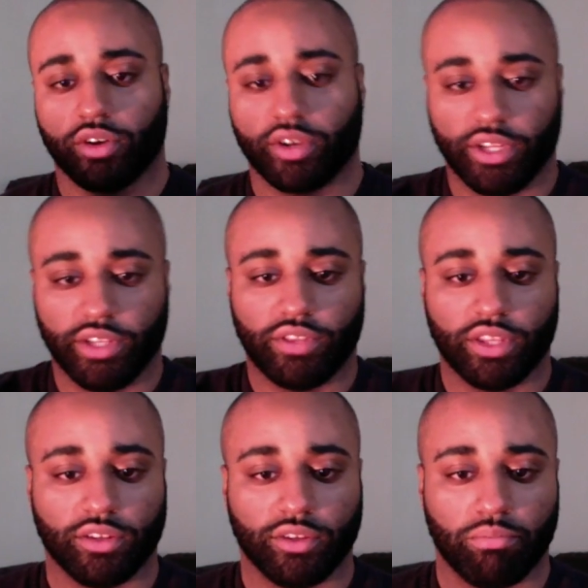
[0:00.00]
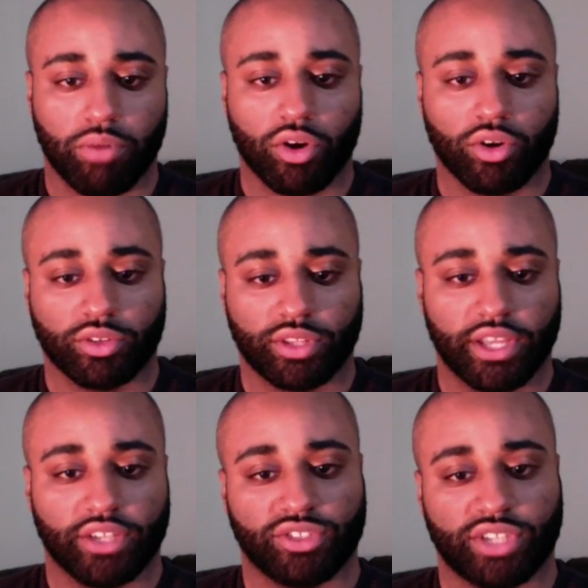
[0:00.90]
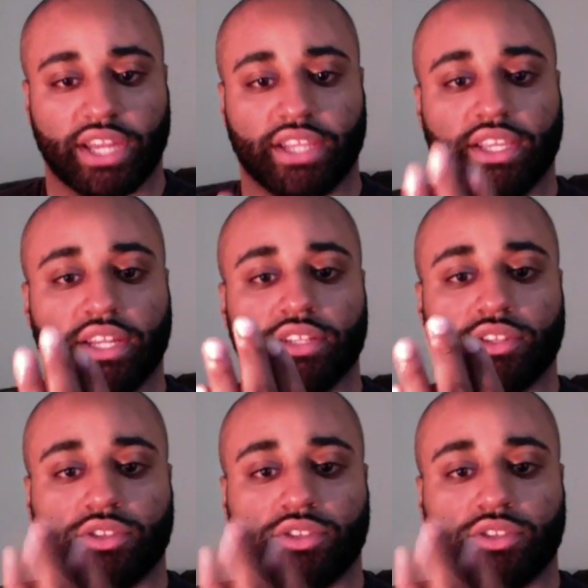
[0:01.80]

underneath the bird thing, trying to get in